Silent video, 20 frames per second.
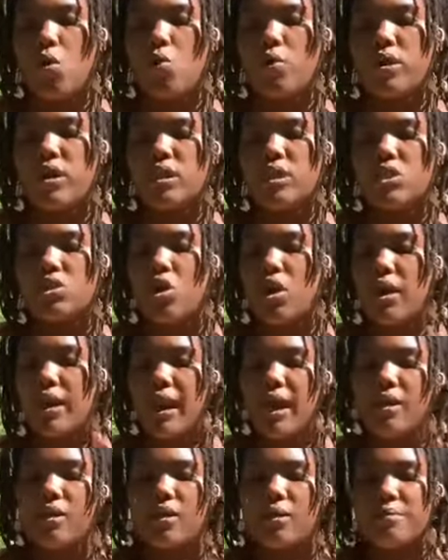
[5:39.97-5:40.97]
We
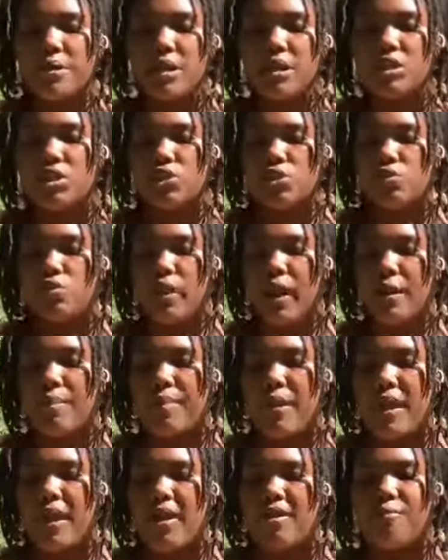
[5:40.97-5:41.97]
start out committed to the
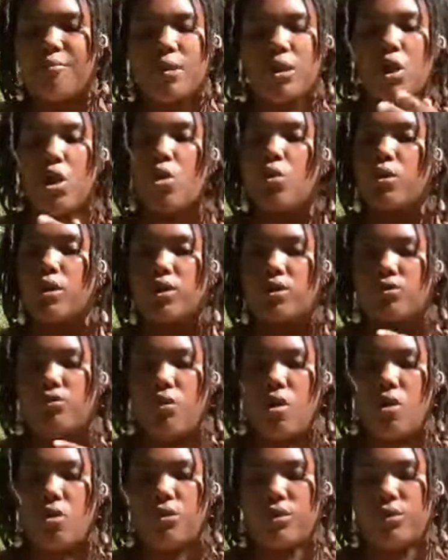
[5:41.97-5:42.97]
right path but go in the
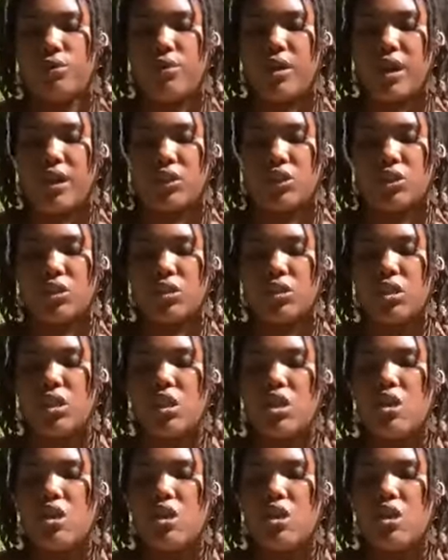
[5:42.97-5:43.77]
wrong direction.